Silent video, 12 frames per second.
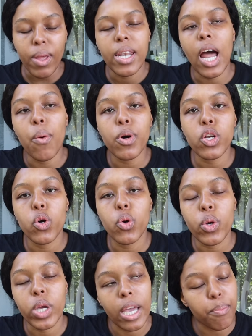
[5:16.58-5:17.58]
Now I want to go
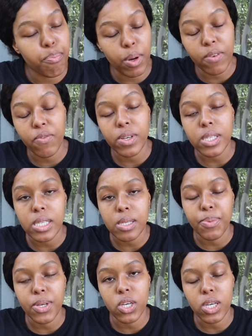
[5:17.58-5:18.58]
get
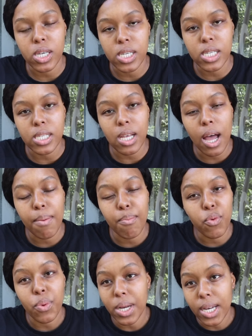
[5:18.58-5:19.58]
breakfast because I'm
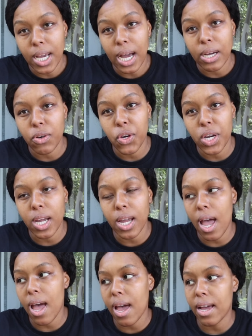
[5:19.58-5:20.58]
really hungry,
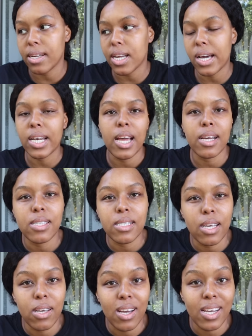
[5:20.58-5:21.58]
and I'd like to
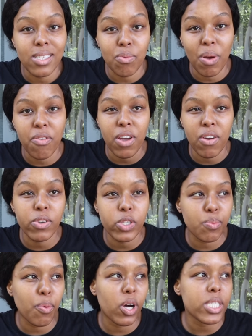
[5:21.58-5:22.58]
take you guys to my favorite
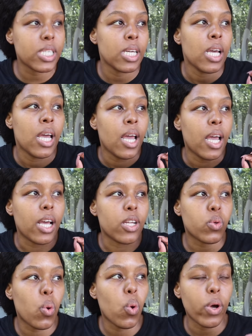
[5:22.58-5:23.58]
spot.
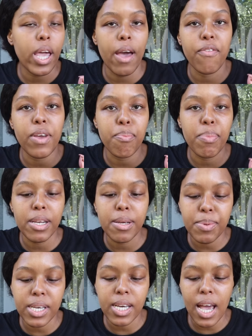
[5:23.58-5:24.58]
It's called Cafe Billy
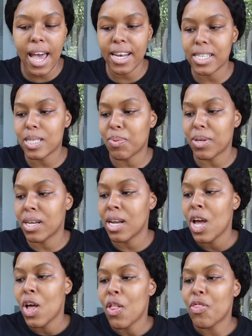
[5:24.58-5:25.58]
B, and it's been
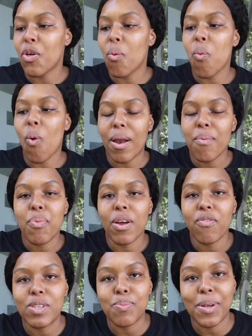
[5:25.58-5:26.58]
the one
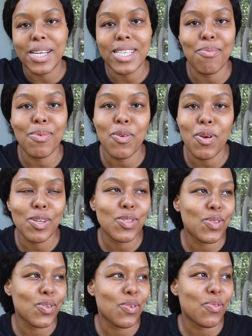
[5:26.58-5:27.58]
breakfast place I've been going
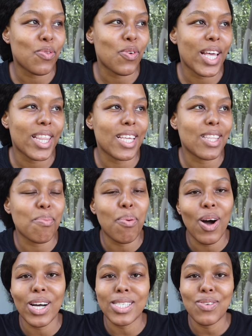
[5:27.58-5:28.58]
to for I think the
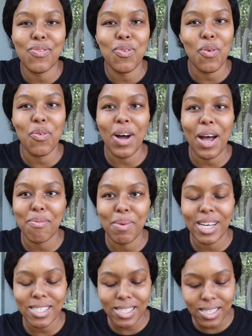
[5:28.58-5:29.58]
past 4 or 5
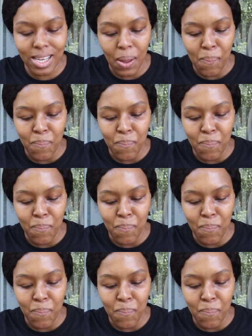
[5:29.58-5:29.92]
months,